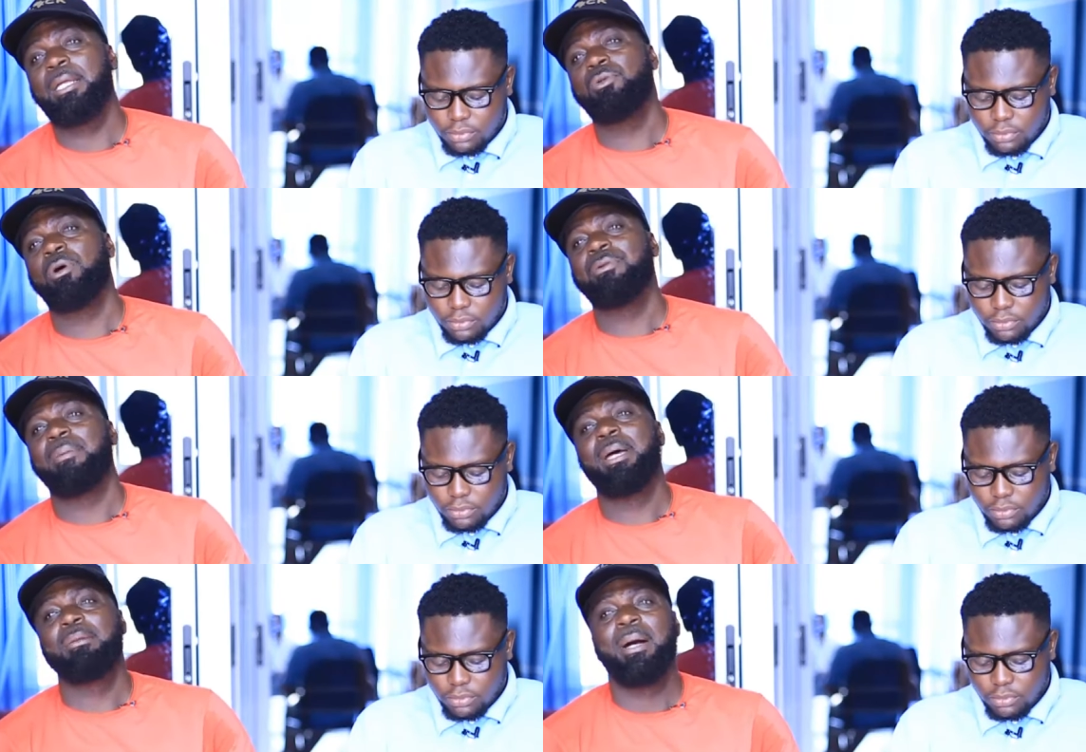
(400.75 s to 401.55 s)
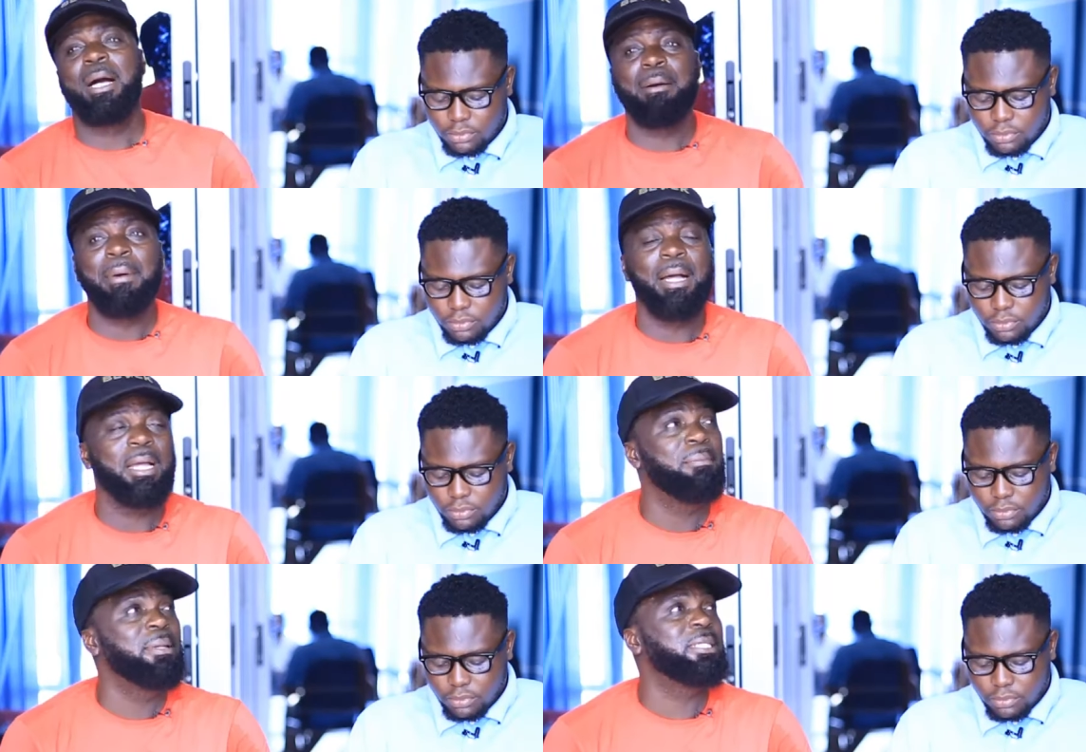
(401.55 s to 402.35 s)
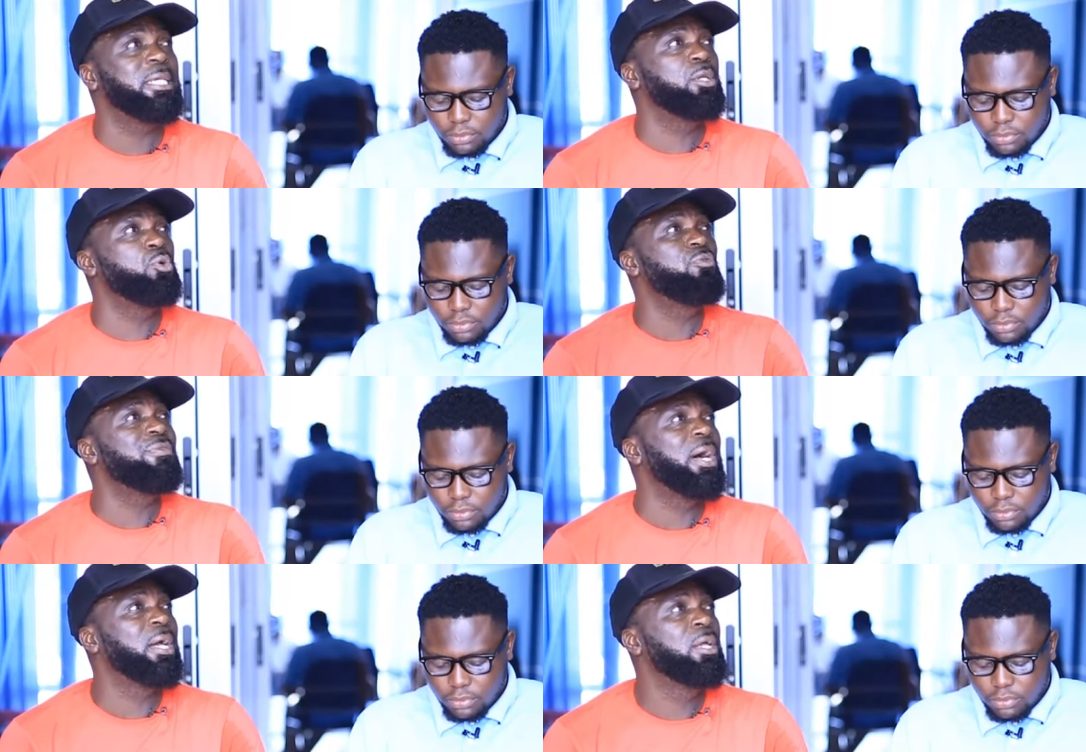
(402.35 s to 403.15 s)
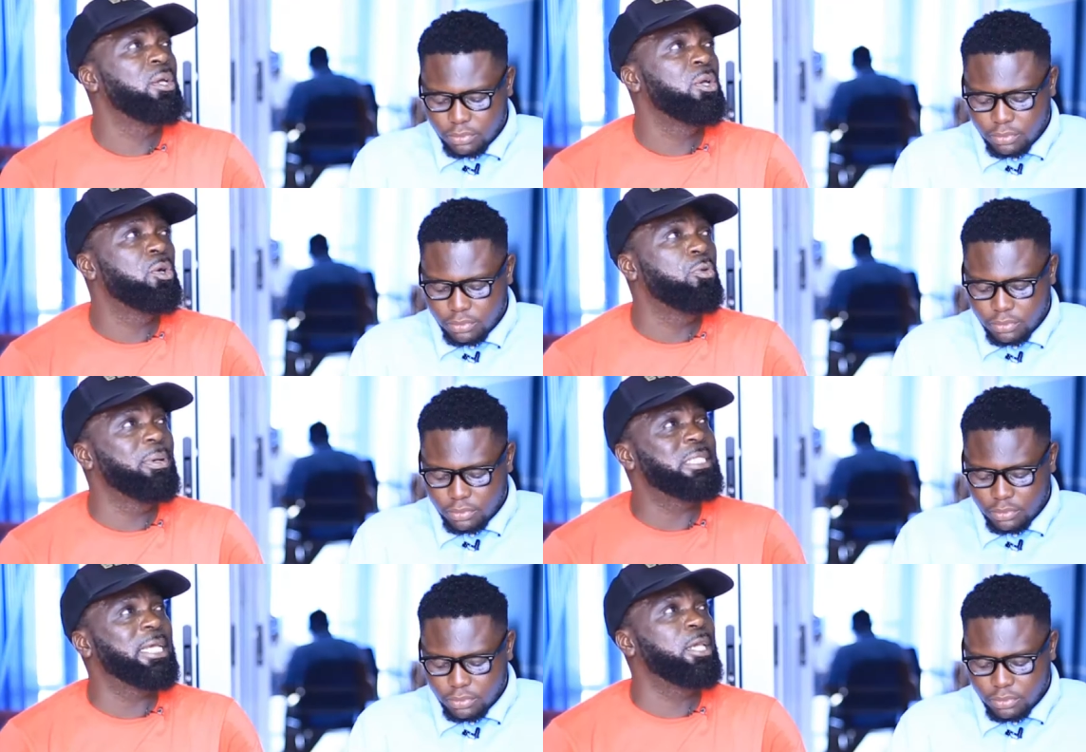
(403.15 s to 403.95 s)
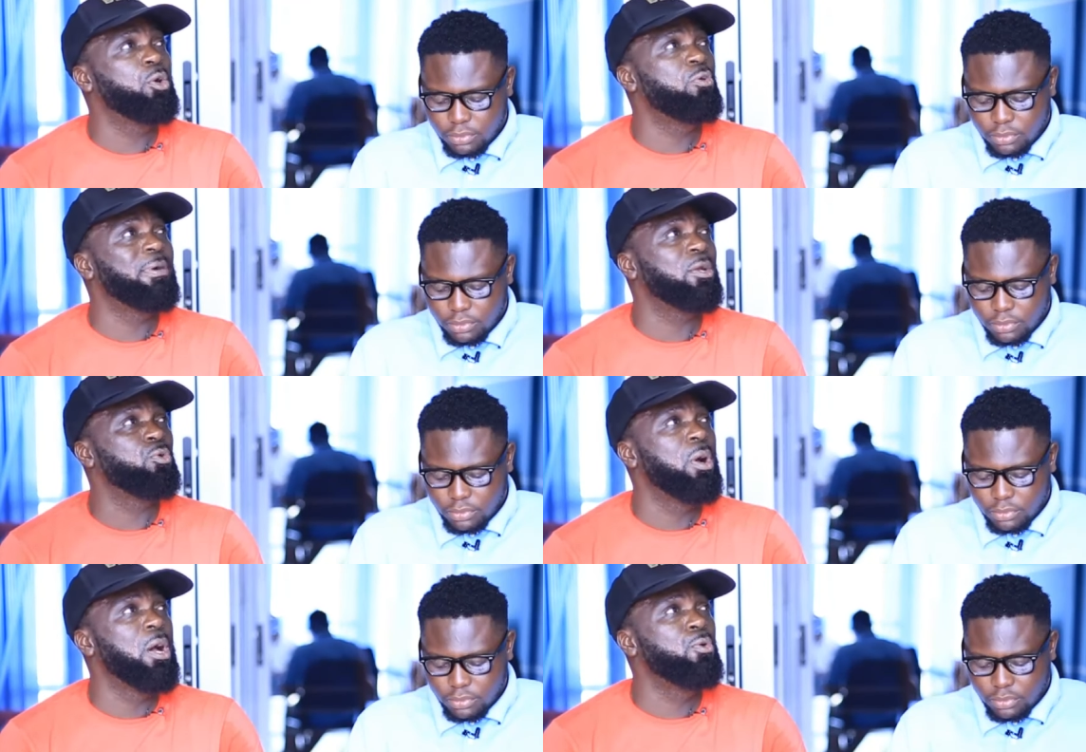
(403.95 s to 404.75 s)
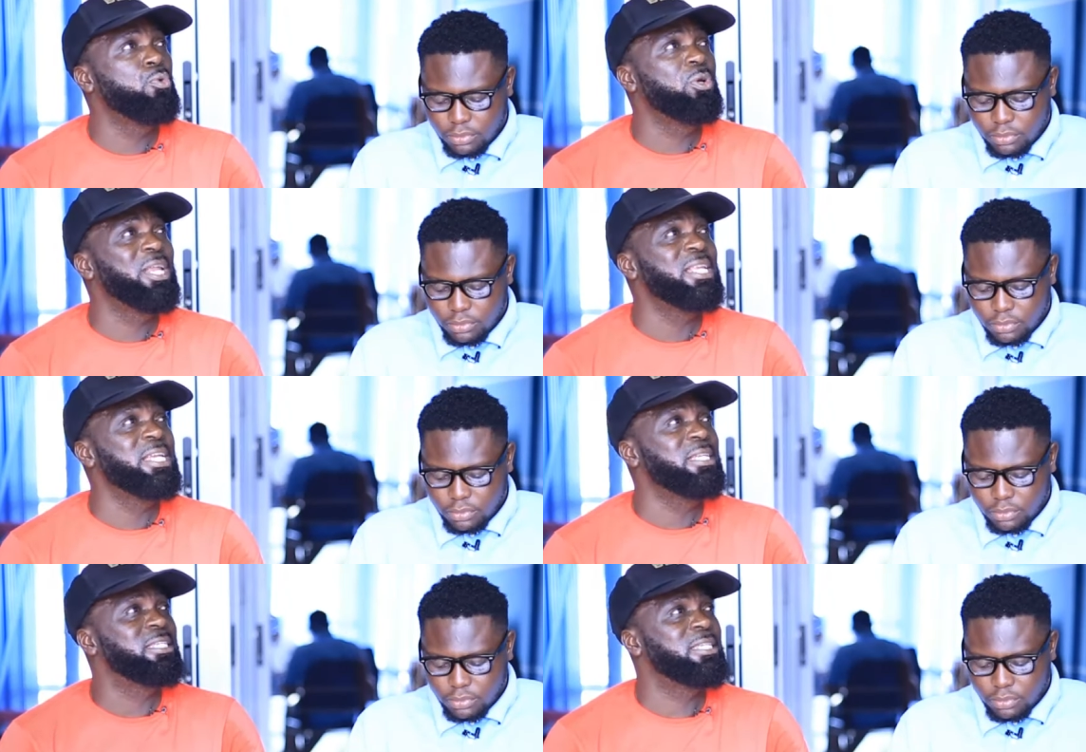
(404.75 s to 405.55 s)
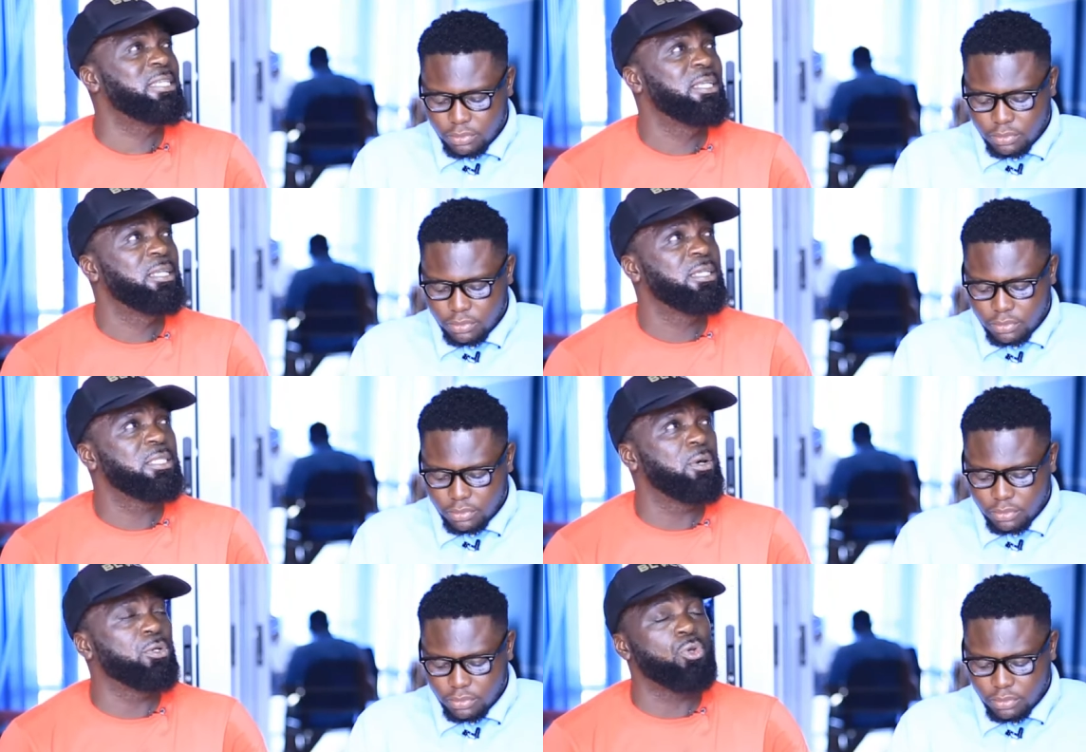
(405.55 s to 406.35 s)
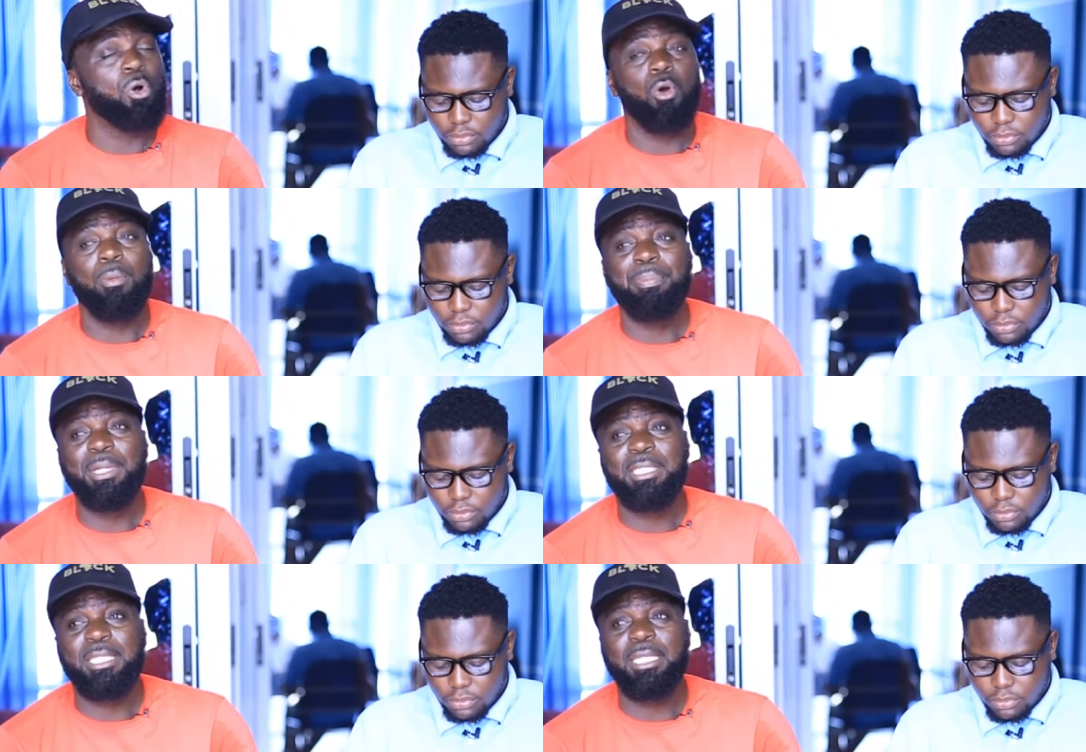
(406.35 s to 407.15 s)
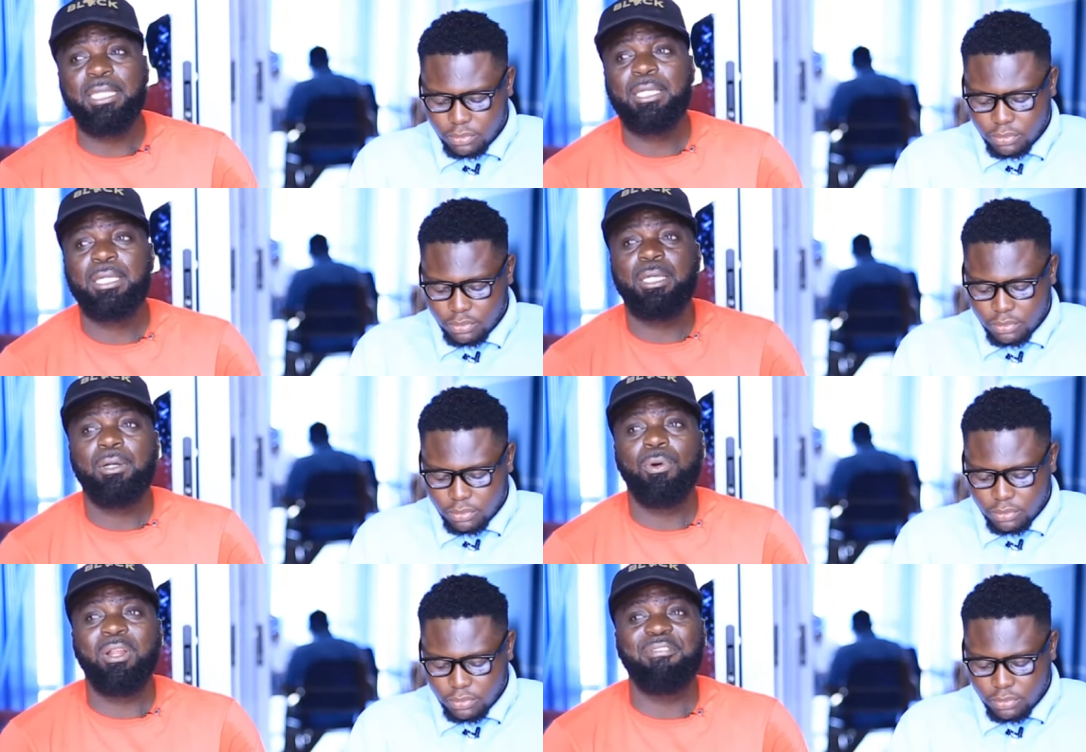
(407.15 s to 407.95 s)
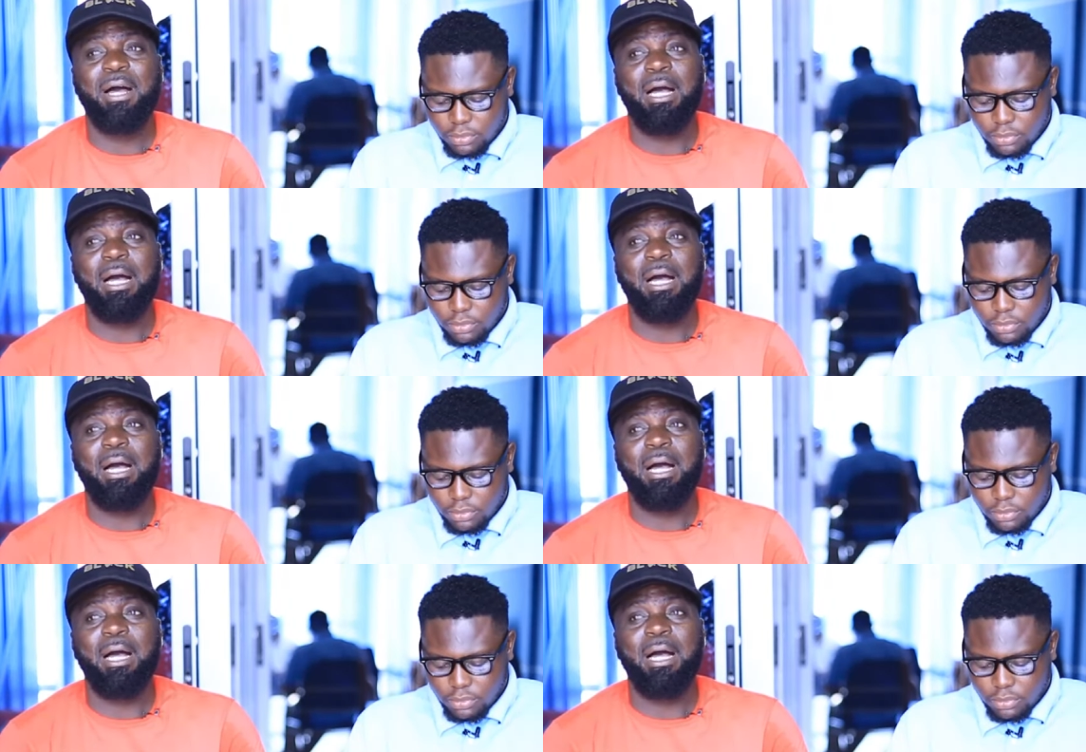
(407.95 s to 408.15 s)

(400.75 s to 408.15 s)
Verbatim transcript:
Speaker 1: John Dramani Mahama, it will take you over. We will take you over and we will the need. So, also a complete whatever